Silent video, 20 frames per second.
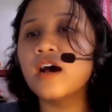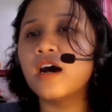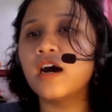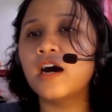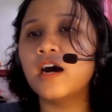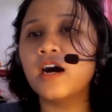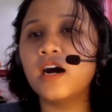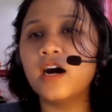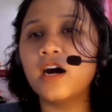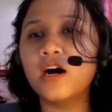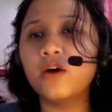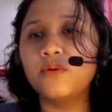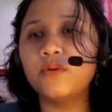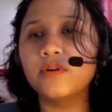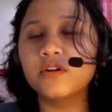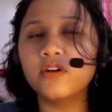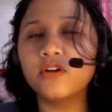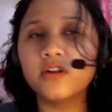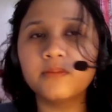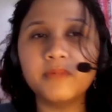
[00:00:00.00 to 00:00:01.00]
uh,
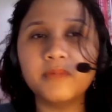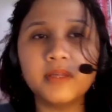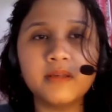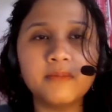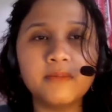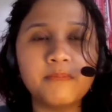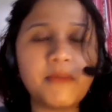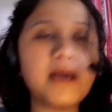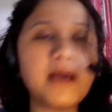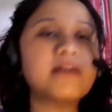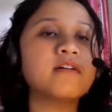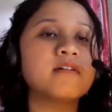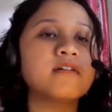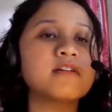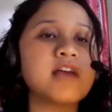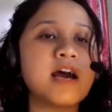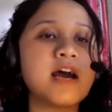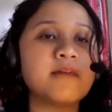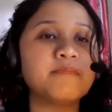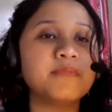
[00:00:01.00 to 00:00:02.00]
we're going to be back on
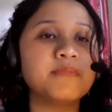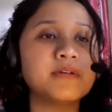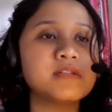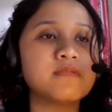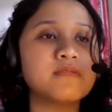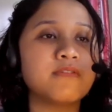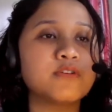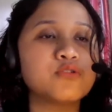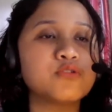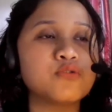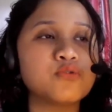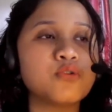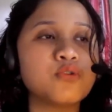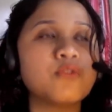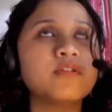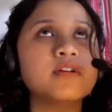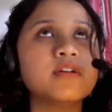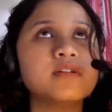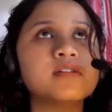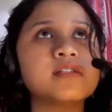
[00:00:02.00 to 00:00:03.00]
campus for
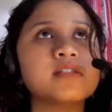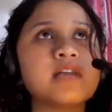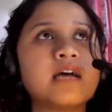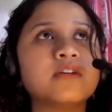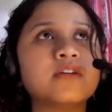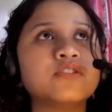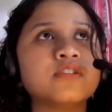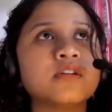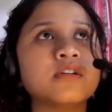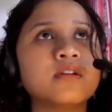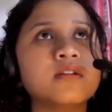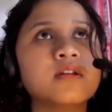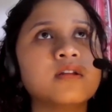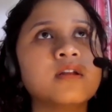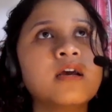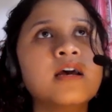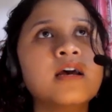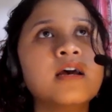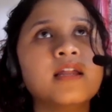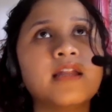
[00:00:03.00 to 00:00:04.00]
tutorial session
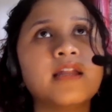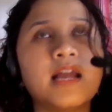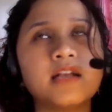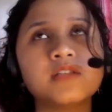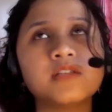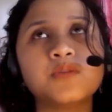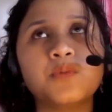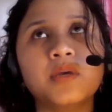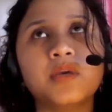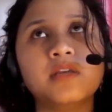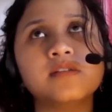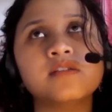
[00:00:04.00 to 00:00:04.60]
next week.